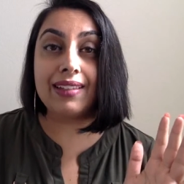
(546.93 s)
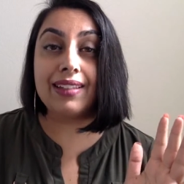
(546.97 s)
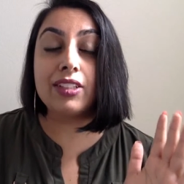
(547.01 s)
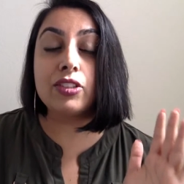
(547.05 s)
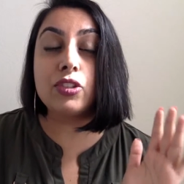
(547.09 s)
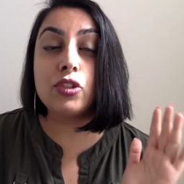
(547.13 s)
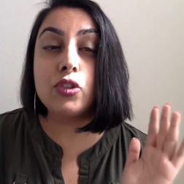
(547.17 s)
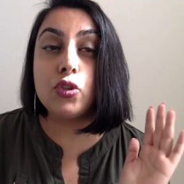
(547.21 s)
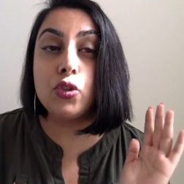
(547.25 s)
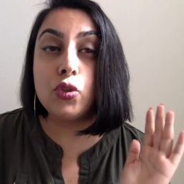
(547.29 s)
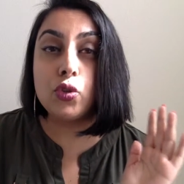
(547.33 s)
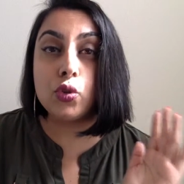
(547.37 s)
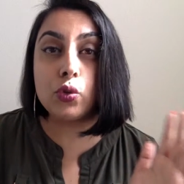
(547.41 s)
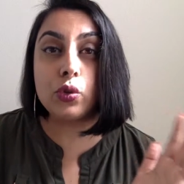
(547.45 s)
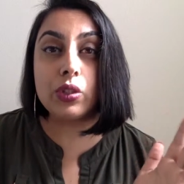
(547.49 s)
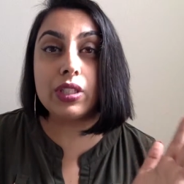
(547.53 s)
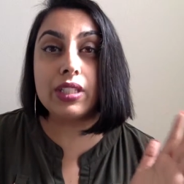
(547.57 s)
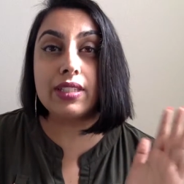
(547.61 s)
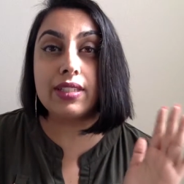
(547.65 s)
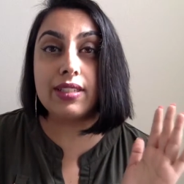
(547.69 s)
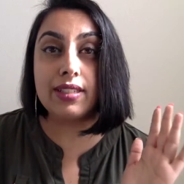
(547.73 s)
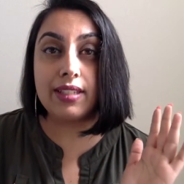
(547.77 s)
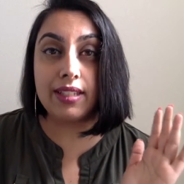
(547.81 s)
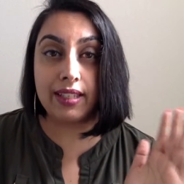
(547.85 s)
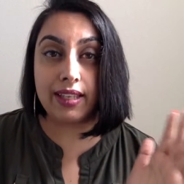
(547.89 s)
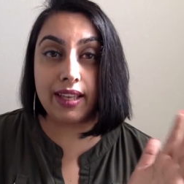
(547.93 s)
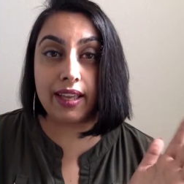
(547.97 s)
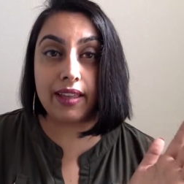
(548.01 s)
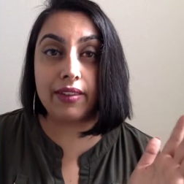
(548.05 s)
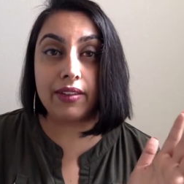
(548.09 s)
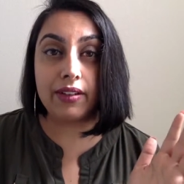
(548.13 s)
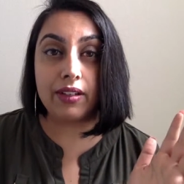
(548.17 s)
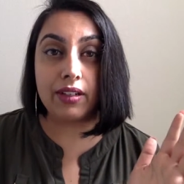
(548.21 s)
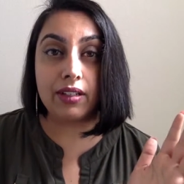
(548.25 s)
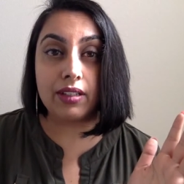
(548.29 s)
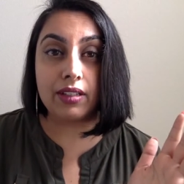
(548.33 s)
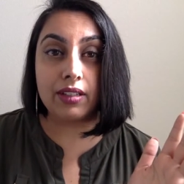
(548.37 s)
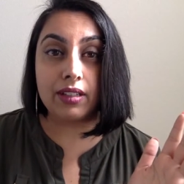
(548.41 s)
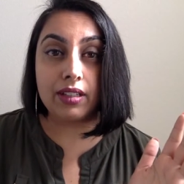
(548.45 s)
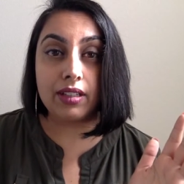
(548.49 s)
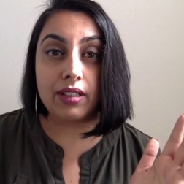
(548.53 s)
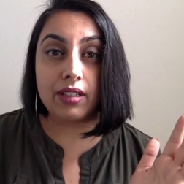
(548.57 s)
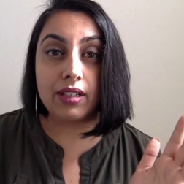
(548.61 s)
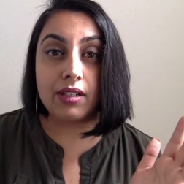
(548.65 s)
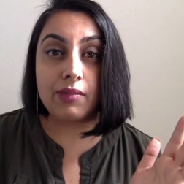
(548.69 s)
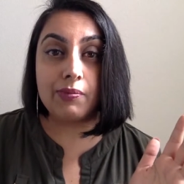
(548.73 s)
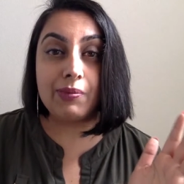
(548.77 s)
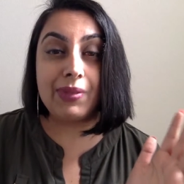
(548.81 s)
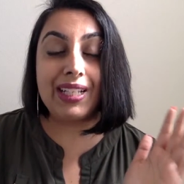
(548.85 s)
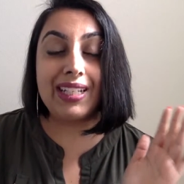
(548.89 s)
Let's do this together,
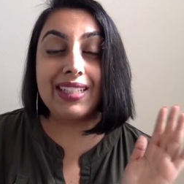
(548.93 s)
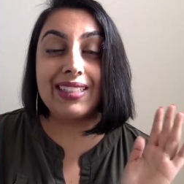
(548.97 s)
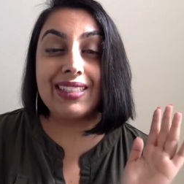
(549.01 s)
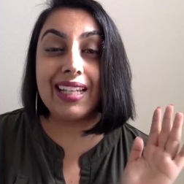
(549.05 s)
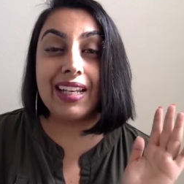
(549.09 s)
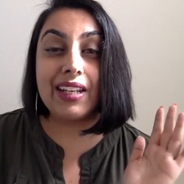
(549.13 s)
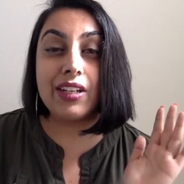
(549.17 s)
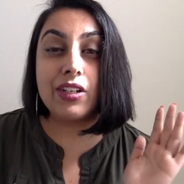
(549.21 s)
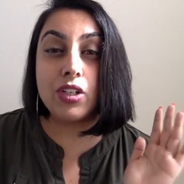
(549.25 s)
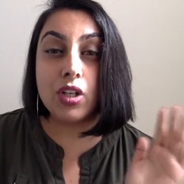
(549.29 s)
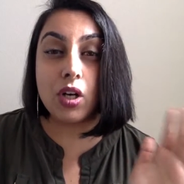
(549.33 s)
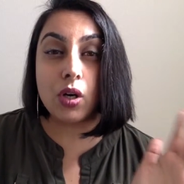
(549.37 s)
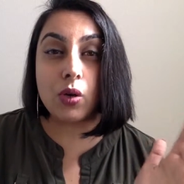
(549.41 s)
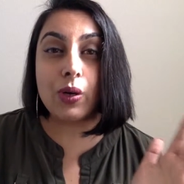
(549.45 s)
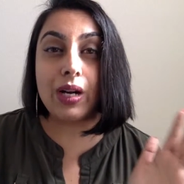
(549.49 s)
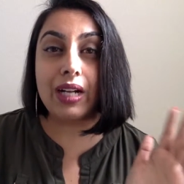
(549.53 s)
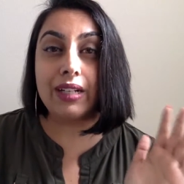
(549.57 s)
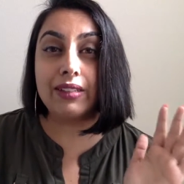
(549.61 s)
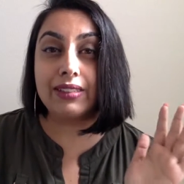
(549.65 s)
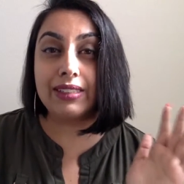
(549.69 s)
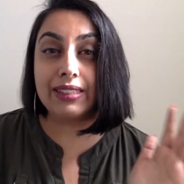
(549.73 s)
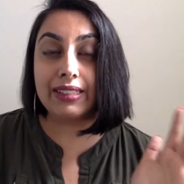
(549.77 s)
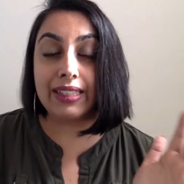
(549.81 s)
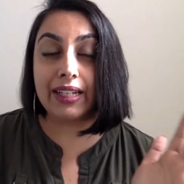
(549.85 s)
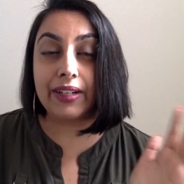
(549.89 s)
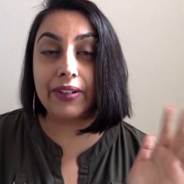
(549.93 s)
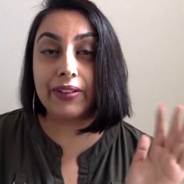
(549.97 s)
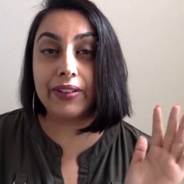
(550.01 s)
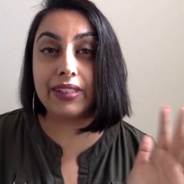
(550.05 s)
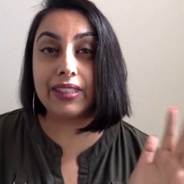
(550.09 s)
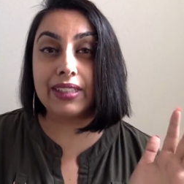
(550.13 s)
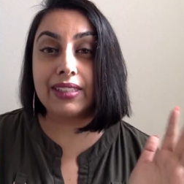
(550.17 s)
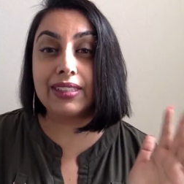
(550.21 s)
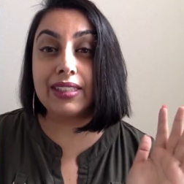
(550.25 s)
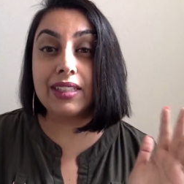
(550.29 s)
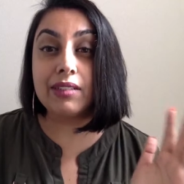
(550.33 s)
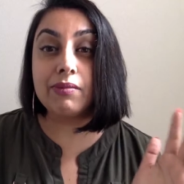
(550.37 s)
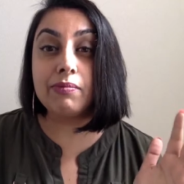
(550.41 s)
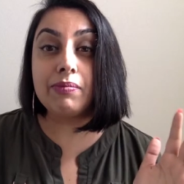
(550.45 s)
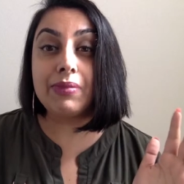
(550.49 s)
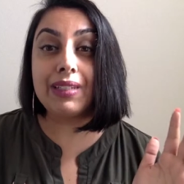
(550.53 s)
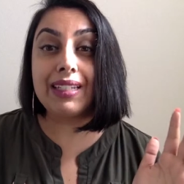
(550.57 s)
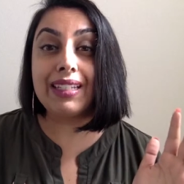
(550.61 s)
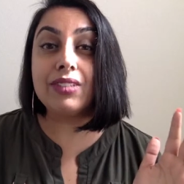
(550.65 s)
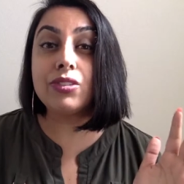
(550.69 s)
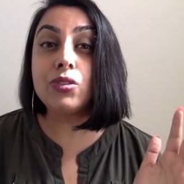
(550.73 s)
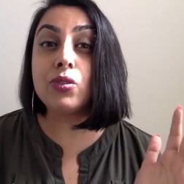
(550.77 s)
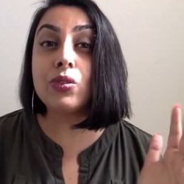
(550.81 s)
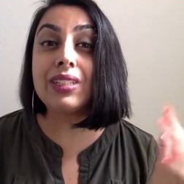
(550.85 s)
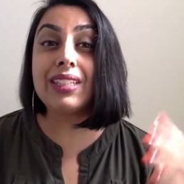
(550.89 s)
because I know how scary this can
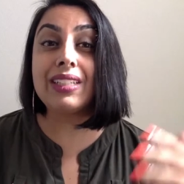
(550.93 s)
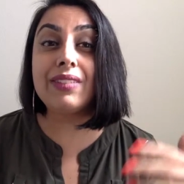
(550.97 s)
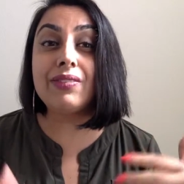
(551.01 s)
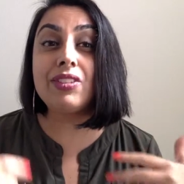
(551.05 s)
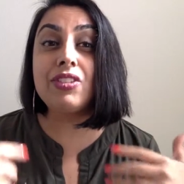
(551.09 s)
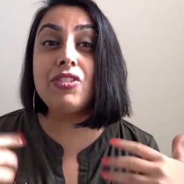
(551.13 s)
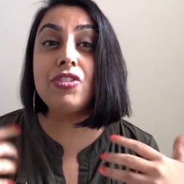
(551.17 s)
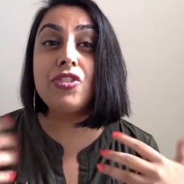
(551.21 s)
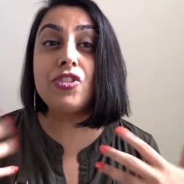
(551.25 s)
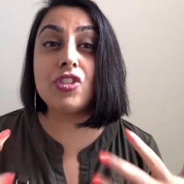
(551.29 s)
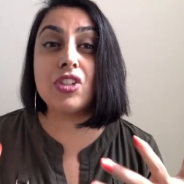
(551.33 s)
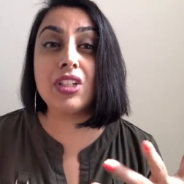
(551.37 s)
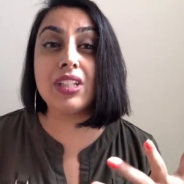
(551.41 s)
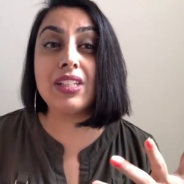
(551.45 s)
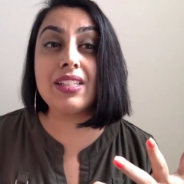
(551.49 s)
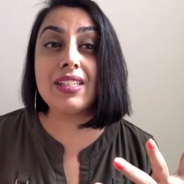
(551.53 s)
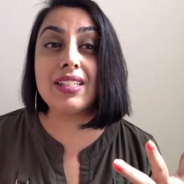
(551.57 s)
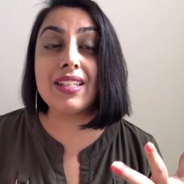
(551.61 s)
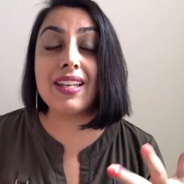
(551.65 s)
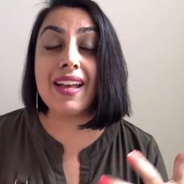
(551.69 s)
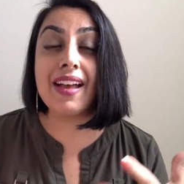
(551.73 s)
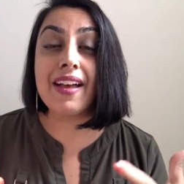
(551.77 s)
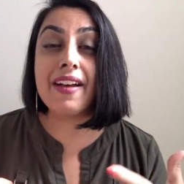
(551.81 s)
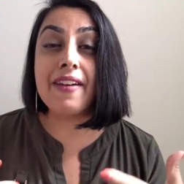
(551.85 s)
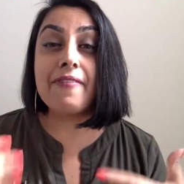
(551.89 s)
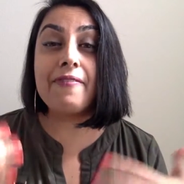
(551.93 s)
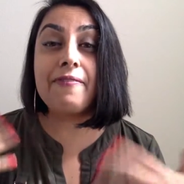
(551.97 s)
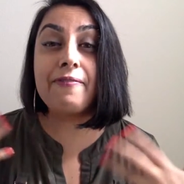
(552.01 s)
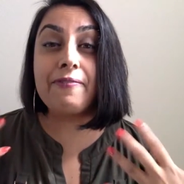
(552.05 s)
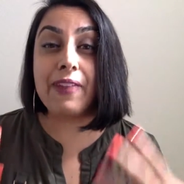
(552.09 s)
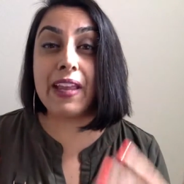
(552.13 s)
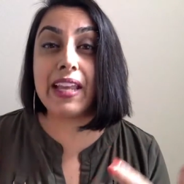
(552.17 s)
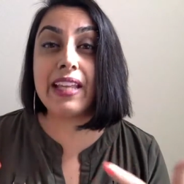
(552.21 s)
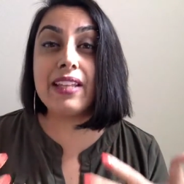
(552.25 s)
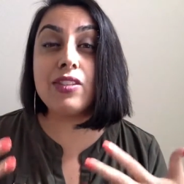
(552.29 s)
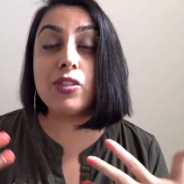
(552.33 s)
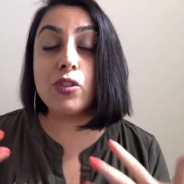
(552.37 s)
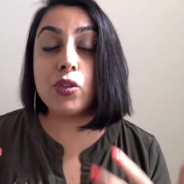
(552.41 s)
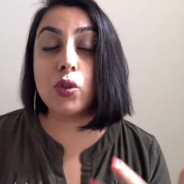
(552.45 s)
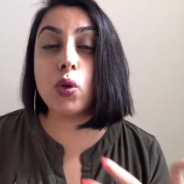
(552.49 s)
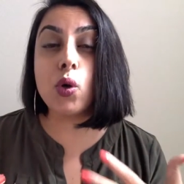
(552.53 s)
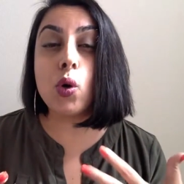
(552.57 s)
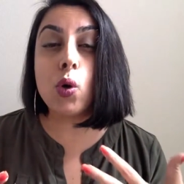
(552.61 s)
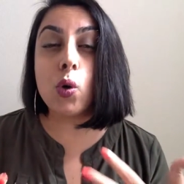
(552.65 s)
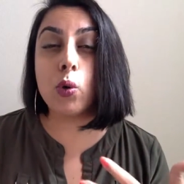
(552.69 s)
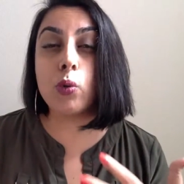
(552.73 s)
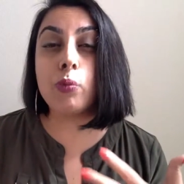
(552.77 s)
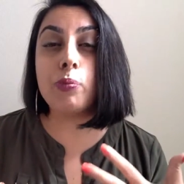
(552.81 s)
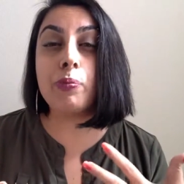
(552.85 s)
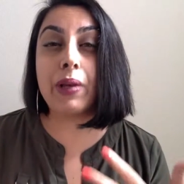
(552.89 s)
be to even just face your
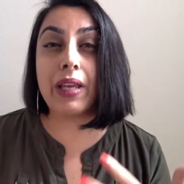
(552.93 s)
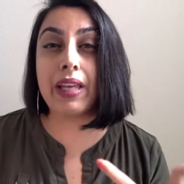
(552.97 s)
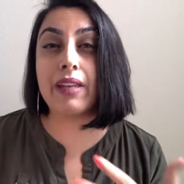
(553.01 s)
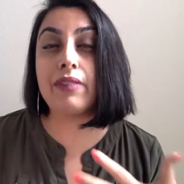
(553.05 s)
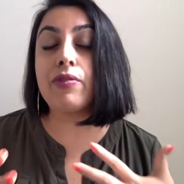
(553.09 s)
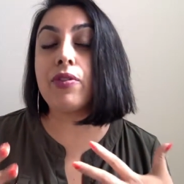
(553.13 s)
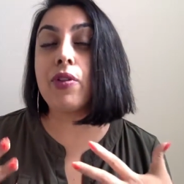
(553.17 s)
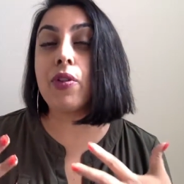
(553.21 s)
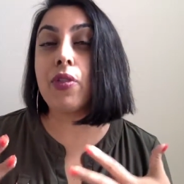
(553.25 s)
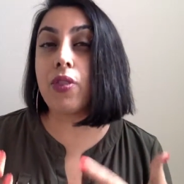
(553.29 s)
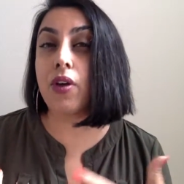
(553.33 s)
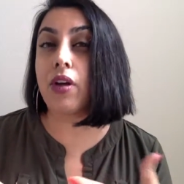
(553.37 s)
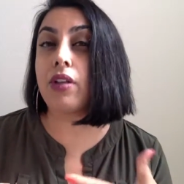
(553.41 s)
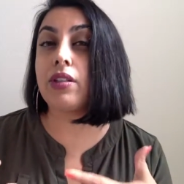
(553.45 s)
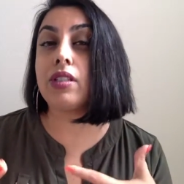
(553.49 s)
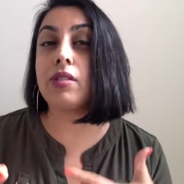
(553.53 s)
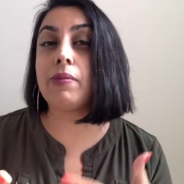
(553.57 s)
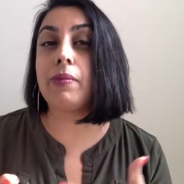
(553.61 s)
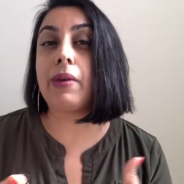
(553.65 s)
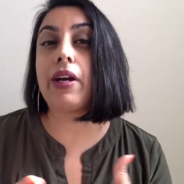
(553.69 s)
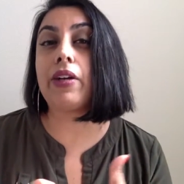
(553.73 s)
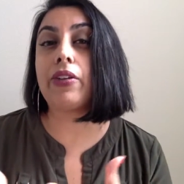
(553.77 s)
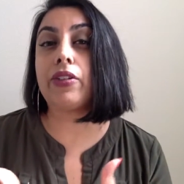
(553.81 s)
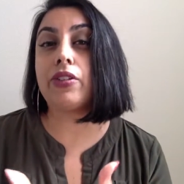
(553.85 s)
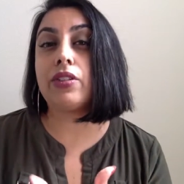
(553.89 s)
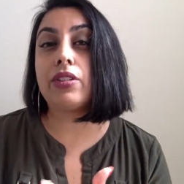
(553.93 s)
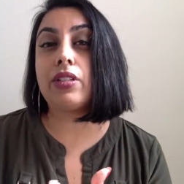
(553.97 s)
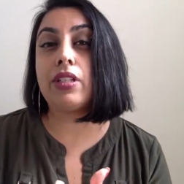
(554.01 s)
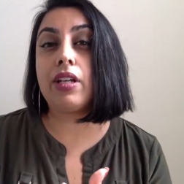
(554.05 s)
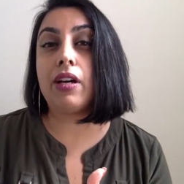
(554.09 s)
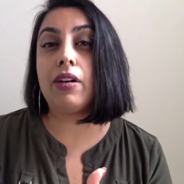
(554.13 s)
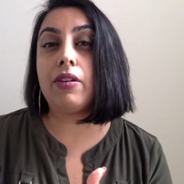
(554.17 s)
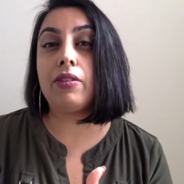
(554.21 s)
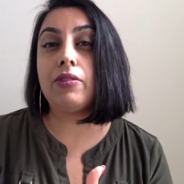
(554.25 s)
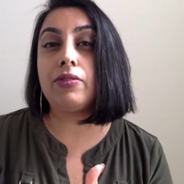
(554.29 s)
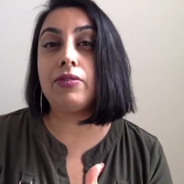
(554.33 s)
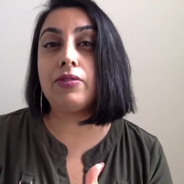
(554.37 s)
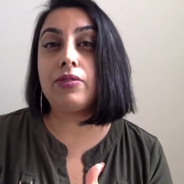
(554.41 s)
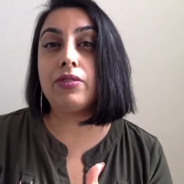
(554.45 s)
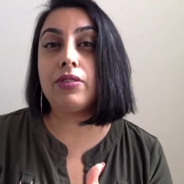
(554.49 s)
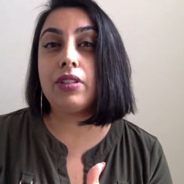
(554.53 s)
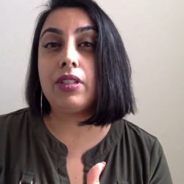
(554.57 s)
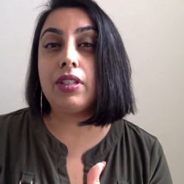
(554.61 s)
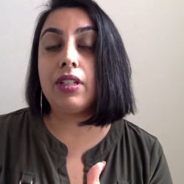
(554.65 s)
own painful thoughts about yourself.